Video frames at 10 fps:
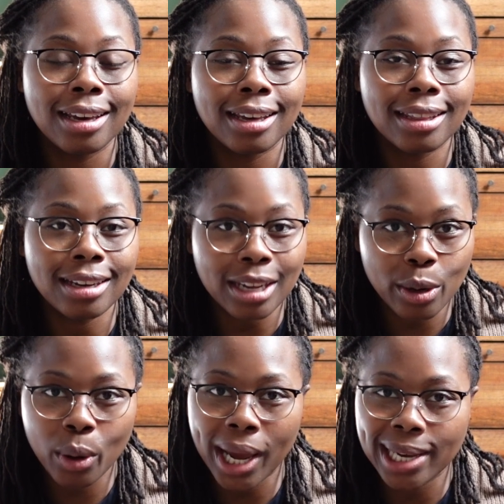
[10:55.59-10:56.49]
the
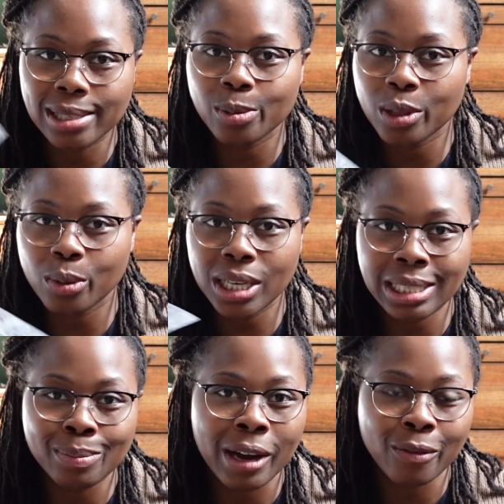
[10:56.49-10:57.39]
needle case with the
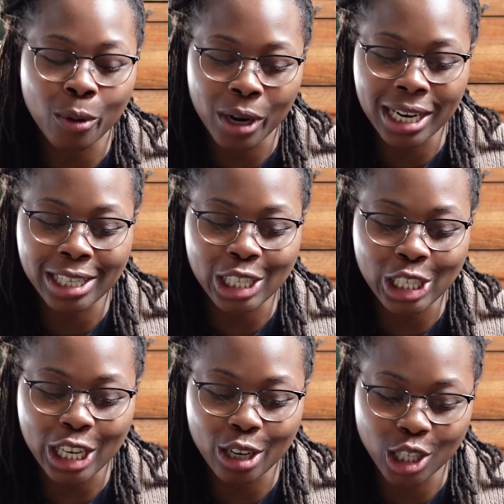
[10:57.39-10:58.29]
rest of my
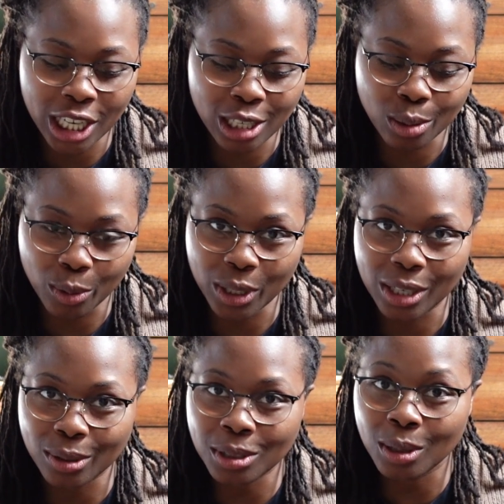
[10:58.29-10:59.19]
4-inch interchangeable
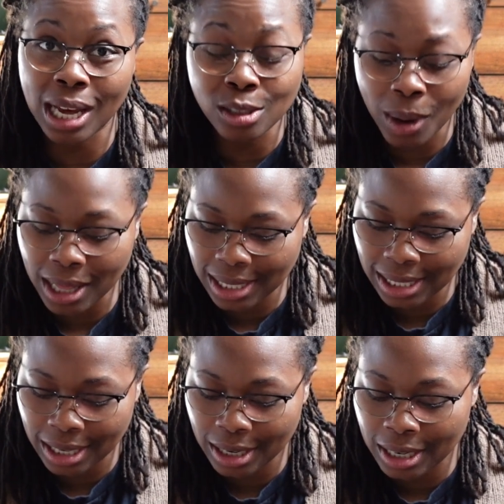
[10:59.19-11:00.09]
needles. So that's why that's
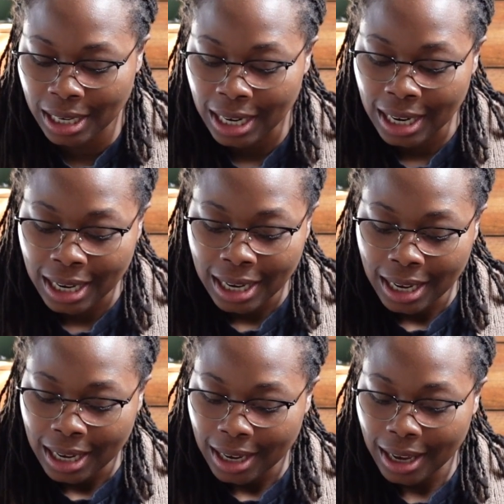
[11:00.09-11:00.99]
here,
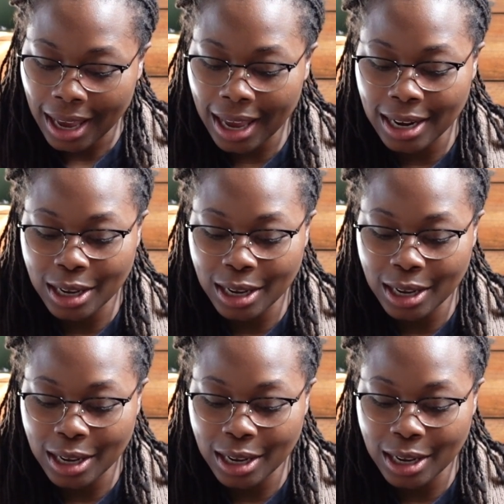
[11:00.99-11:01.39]
and